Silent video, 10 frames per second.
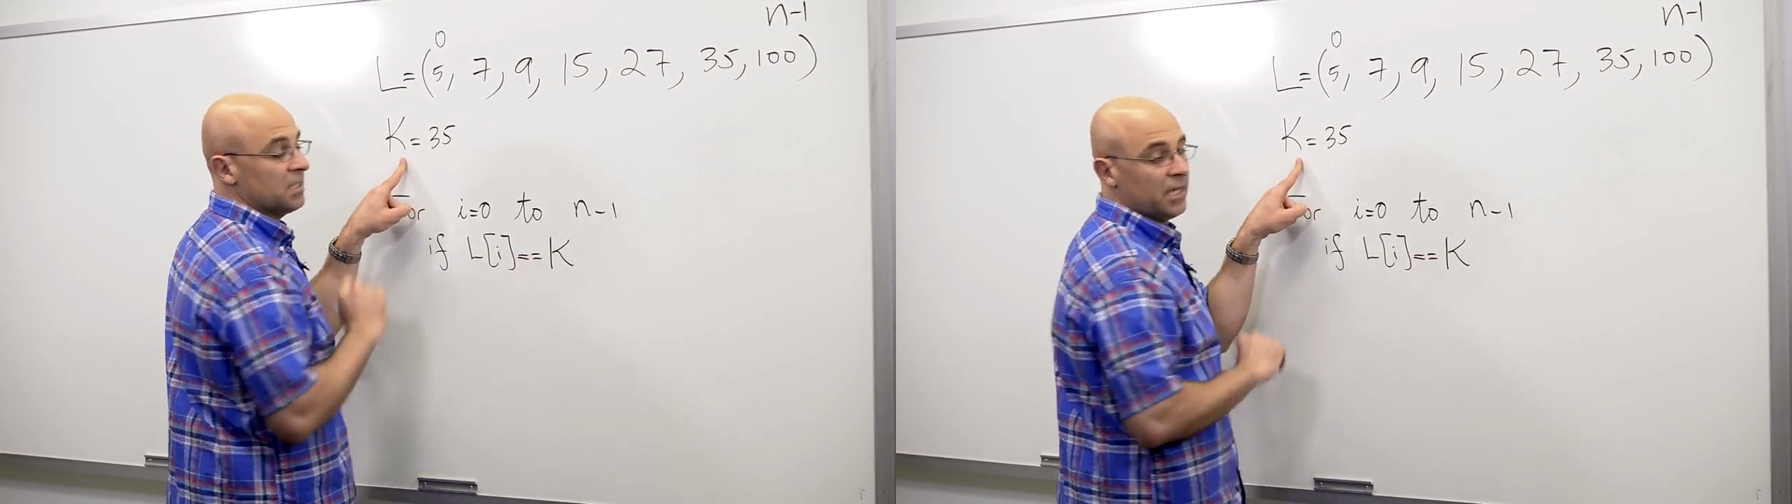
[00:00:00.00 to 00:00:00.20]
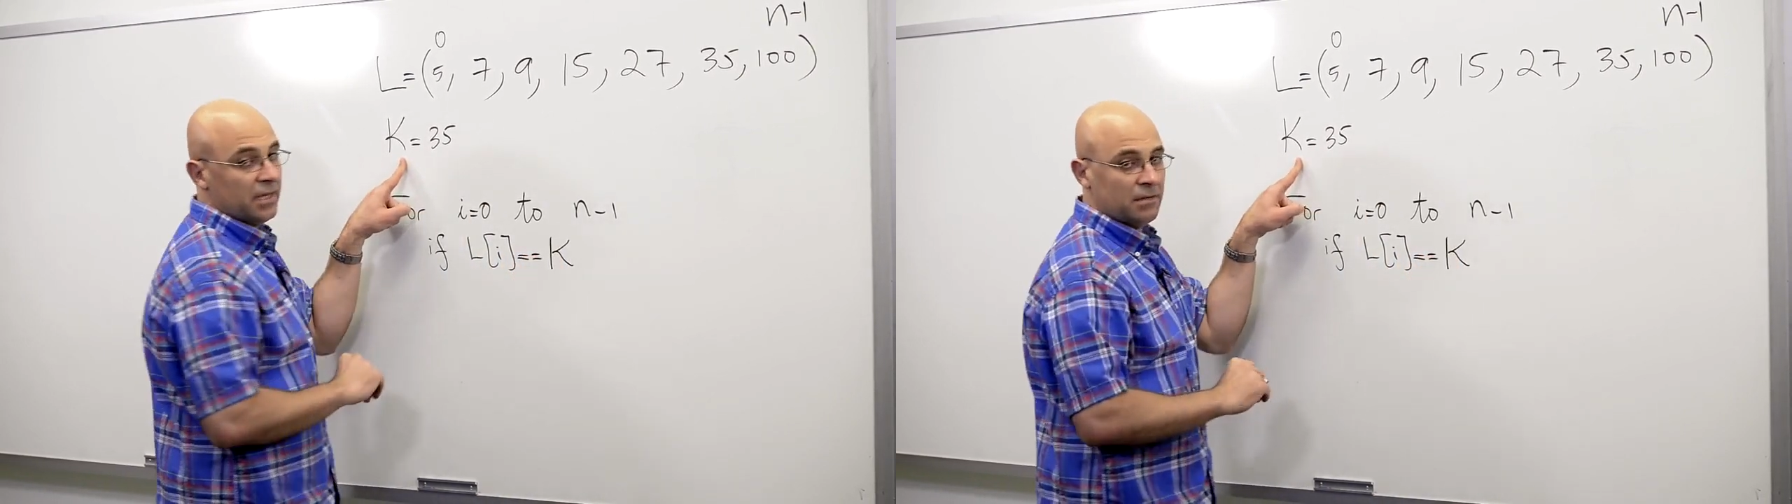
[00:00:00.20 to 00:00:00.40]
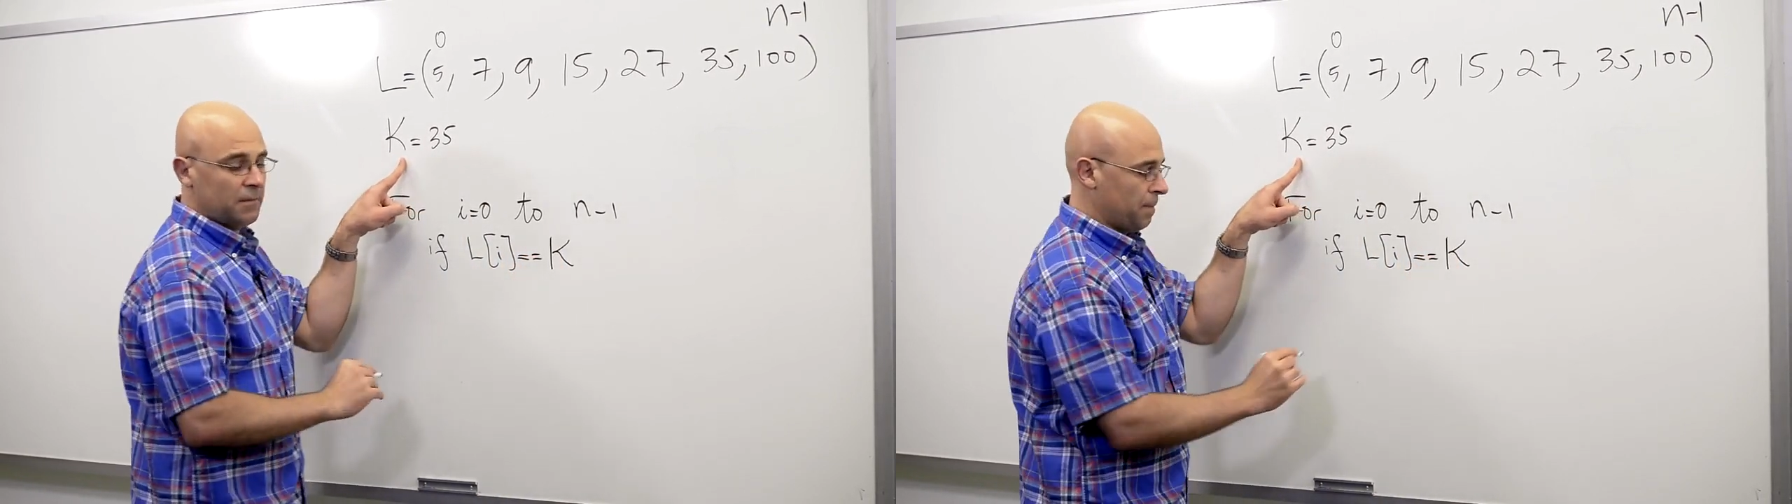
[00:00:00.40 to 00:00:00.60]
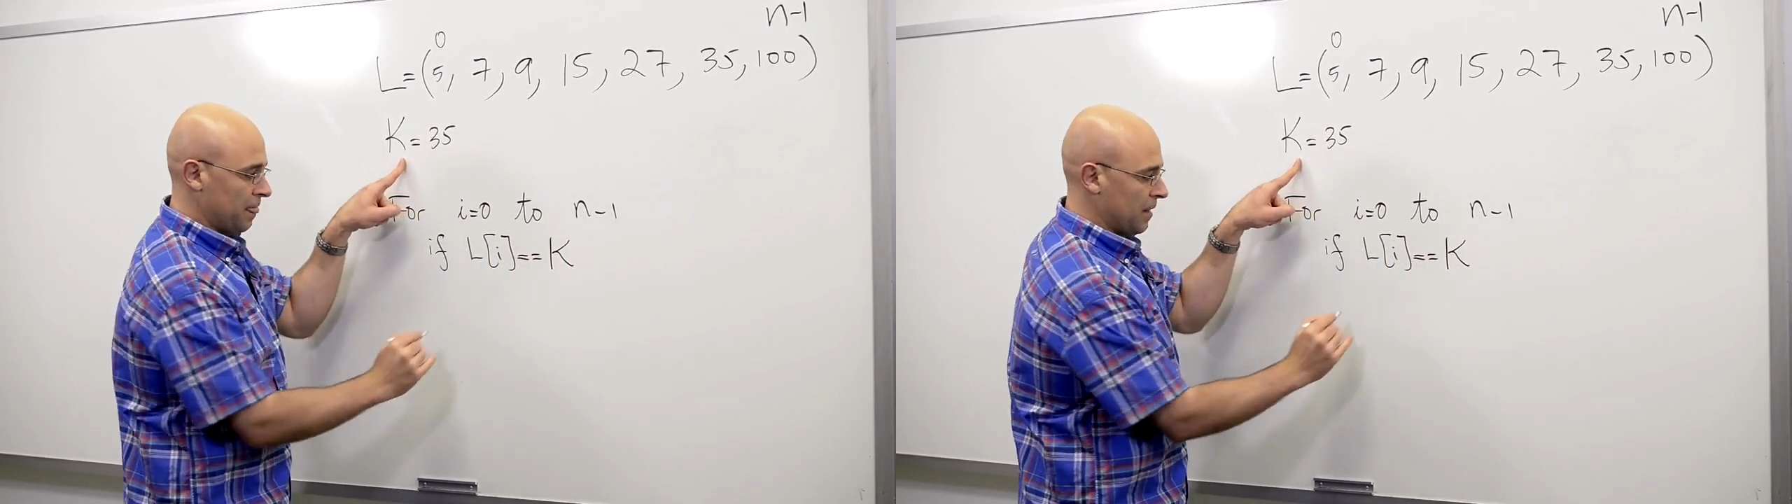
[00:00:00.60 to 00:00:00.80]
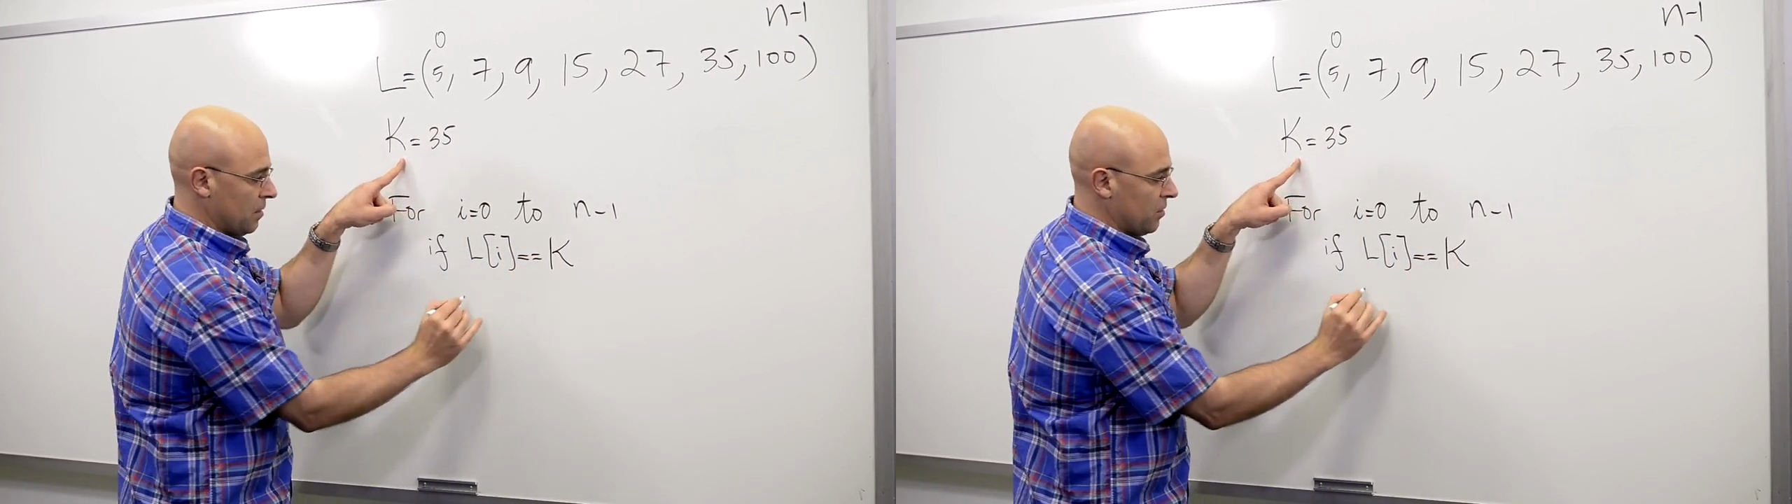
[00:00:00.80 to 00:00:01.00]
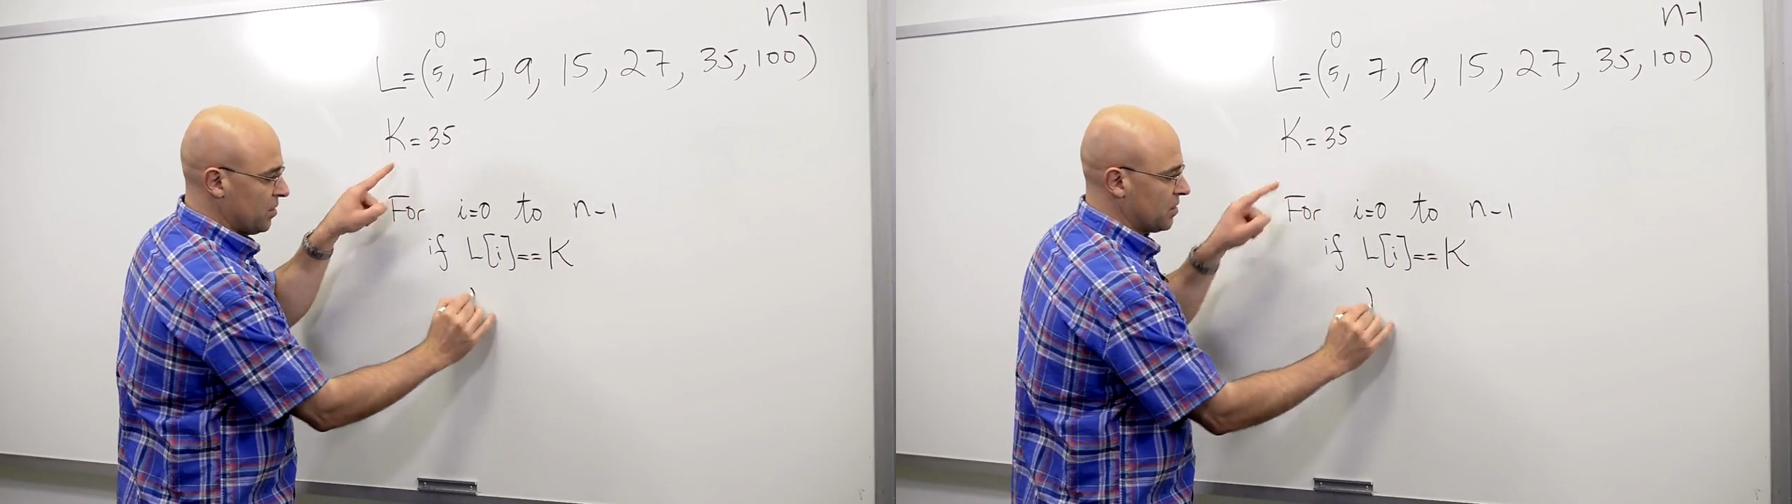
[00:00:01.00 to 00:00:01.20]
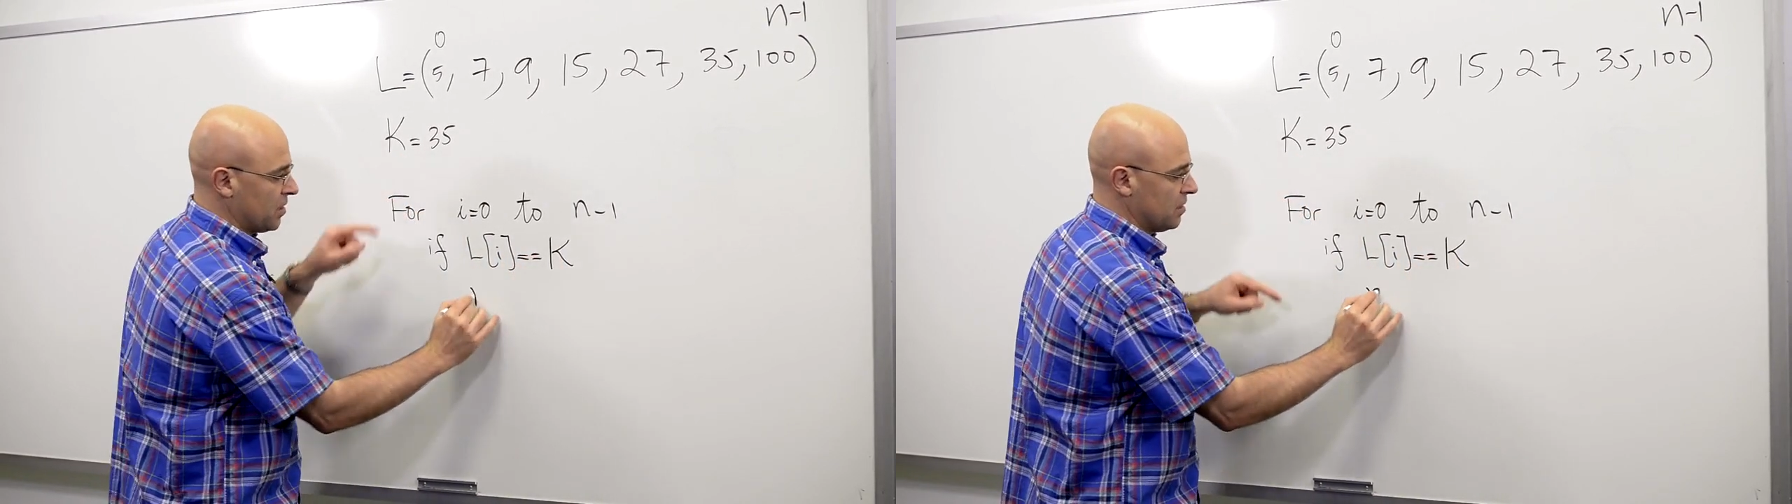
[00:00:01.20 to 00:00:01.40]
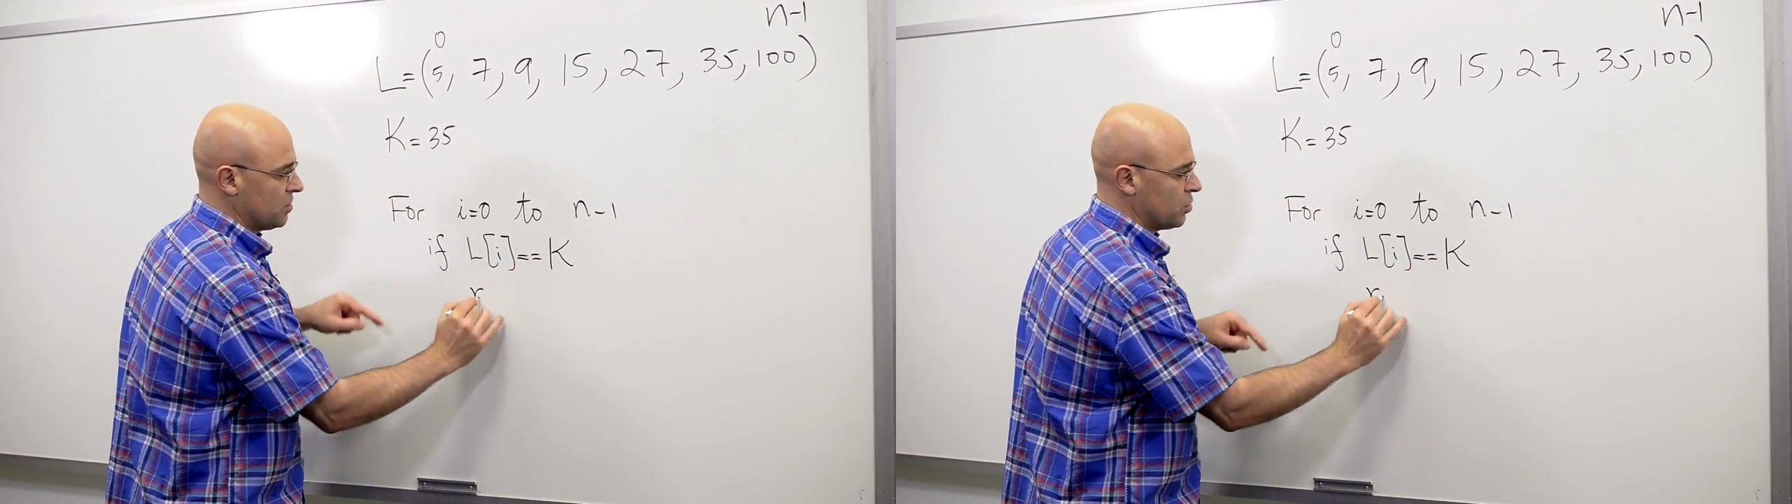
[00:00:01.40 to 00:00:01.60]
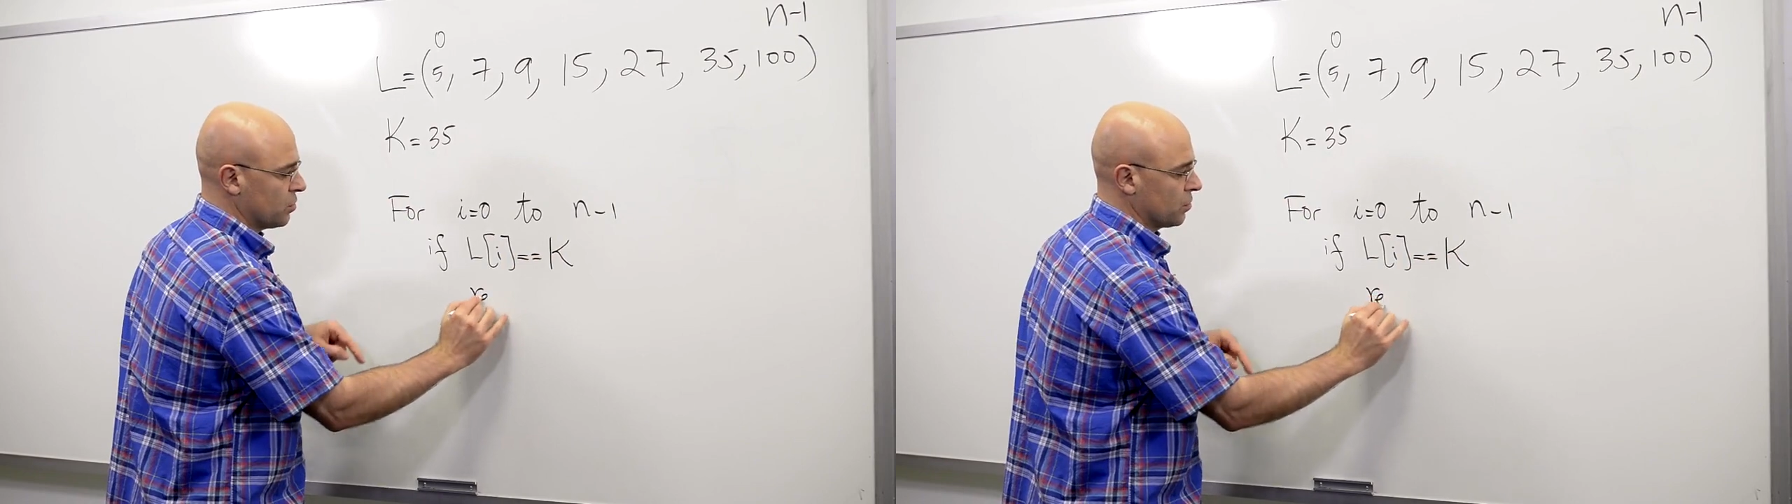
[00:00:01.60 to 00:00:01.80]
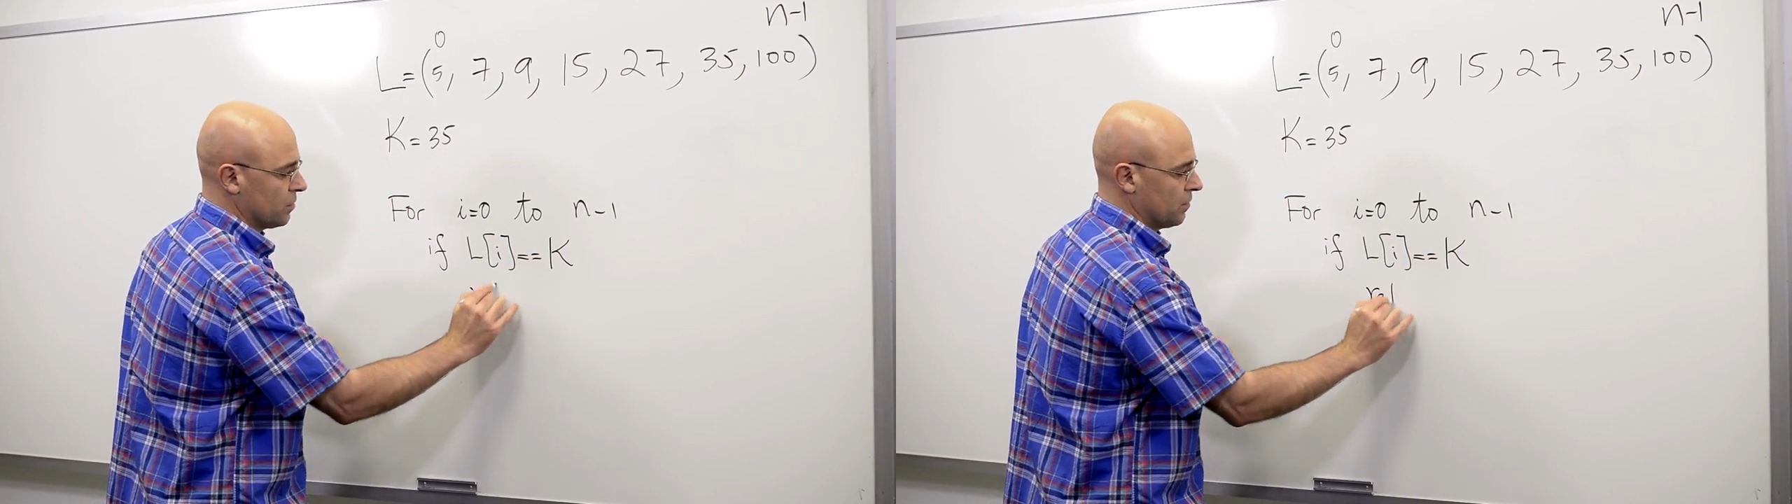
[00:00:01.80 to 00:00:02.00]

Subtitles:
in, return true.